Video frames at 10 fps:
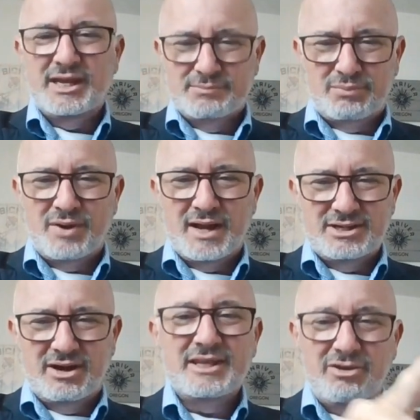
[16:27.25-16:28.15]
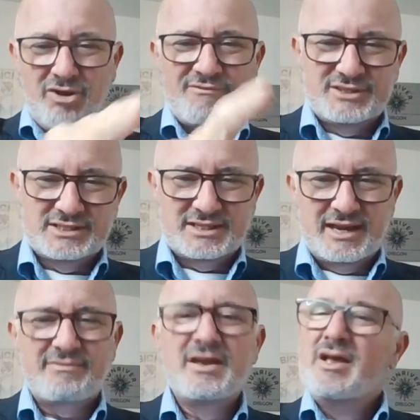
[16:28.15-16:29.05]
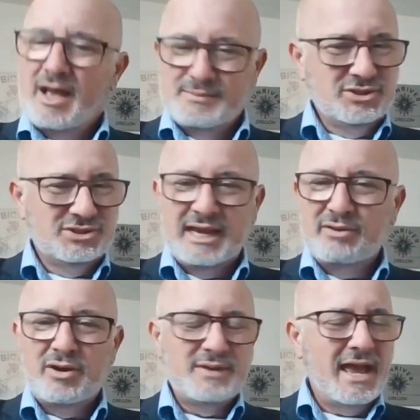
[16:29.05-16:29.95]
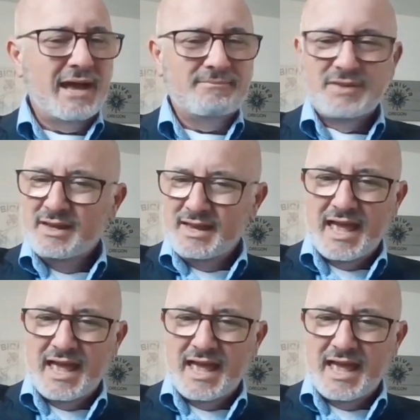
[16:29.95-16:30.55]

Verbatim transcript: that's unique and proprietary that your office doesn't have. I'm still staying where I'm at.